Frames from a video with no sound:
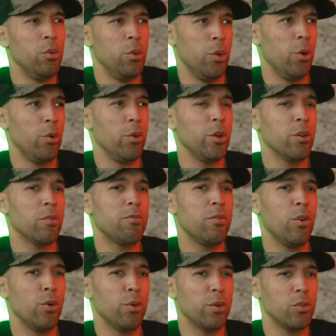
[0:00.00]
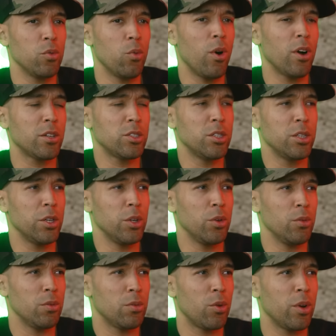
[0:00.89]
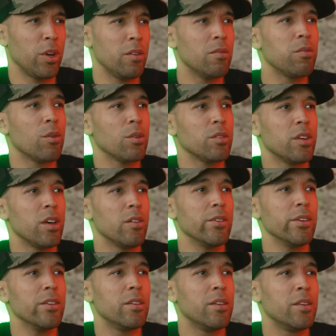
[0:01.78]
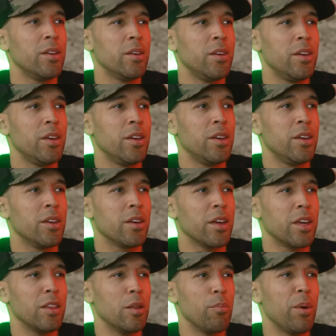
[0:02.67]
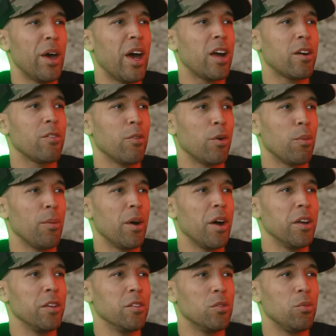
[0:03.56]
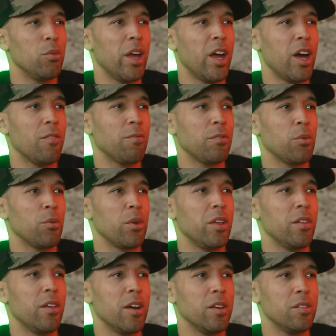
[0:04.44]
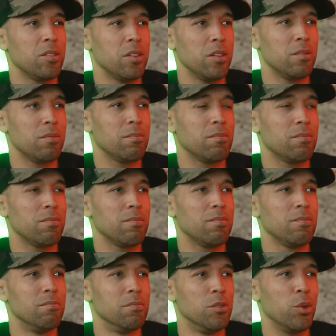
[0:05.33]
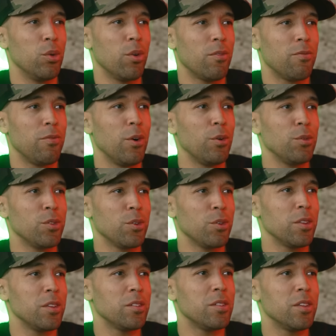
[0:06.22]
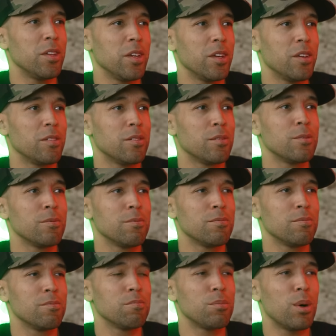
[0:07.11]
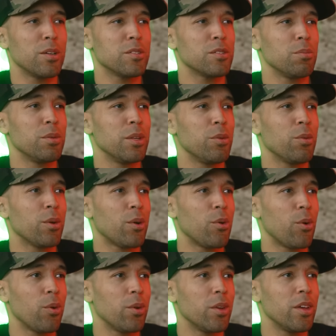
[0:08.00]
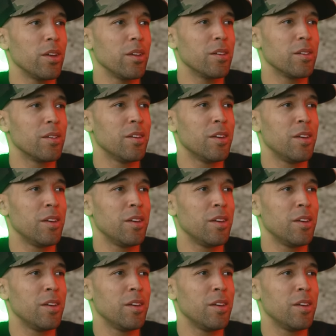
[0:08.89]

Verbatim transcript: know your phone is watching you twenty four seven. Like in the back of our minds, we have to realize that you know our phones are listening, possibly recording.